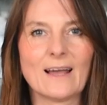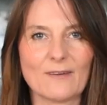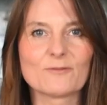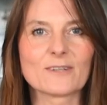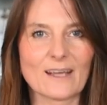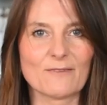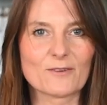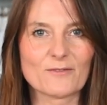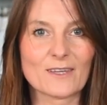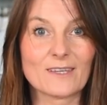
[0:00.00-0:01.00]
after
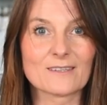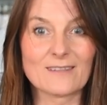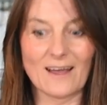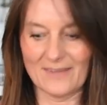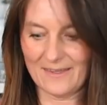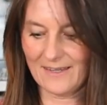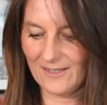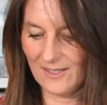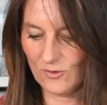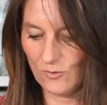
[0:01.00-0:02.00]
everything is done and I
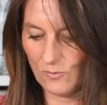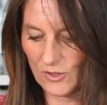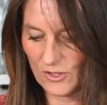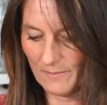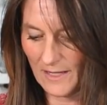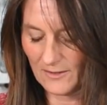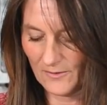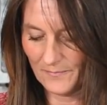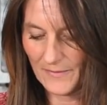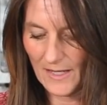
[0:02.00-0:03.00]
need to wash the
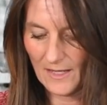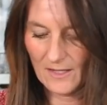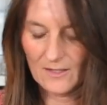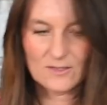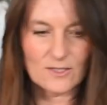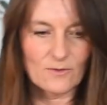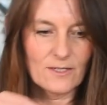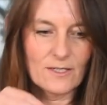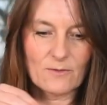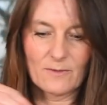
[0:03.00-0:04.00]
bottle. So
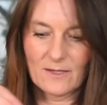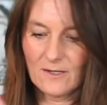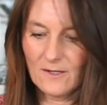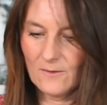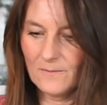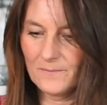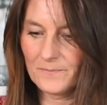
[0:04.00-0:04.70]
here we go,